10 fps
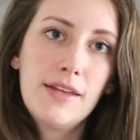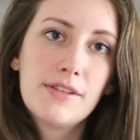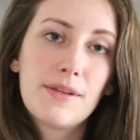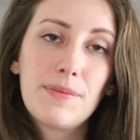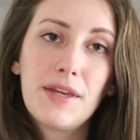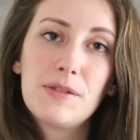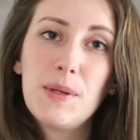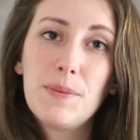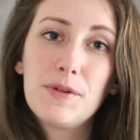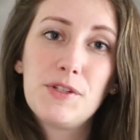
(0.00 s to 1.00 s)
Some things
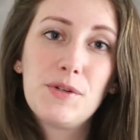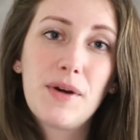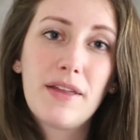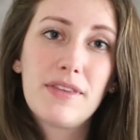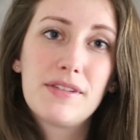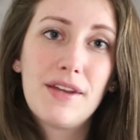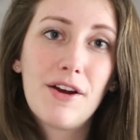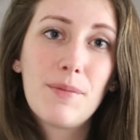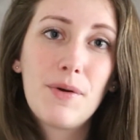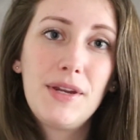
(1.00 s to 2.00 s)
people do at the
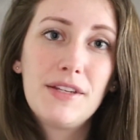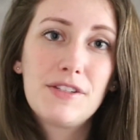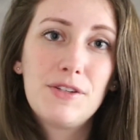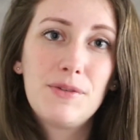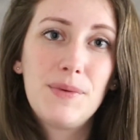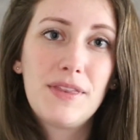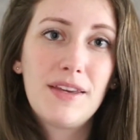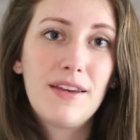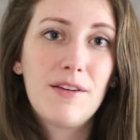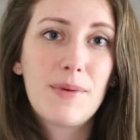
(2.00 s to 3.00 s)
ceremony to be
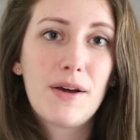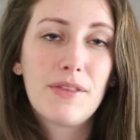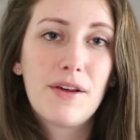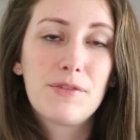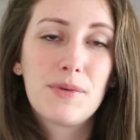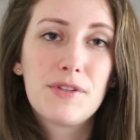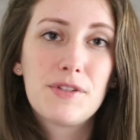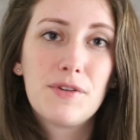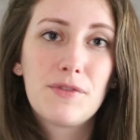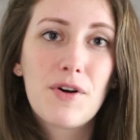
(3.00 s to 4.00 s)
thinking about loved ones
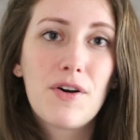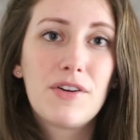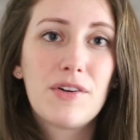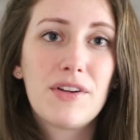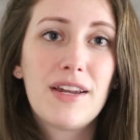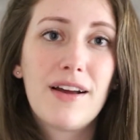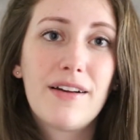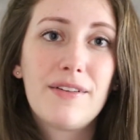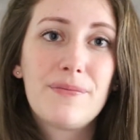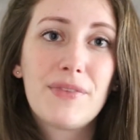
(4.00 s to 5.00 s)
who have gone
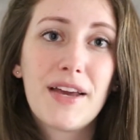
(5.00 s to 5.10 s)
on.